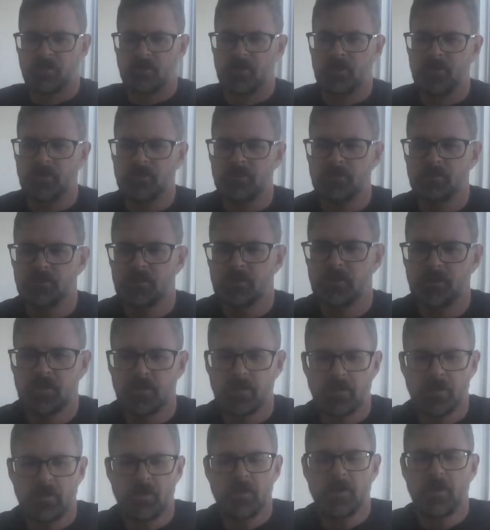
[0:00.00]

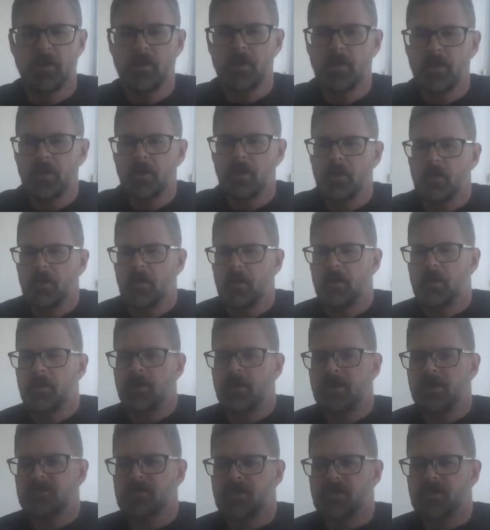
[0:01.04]
All right.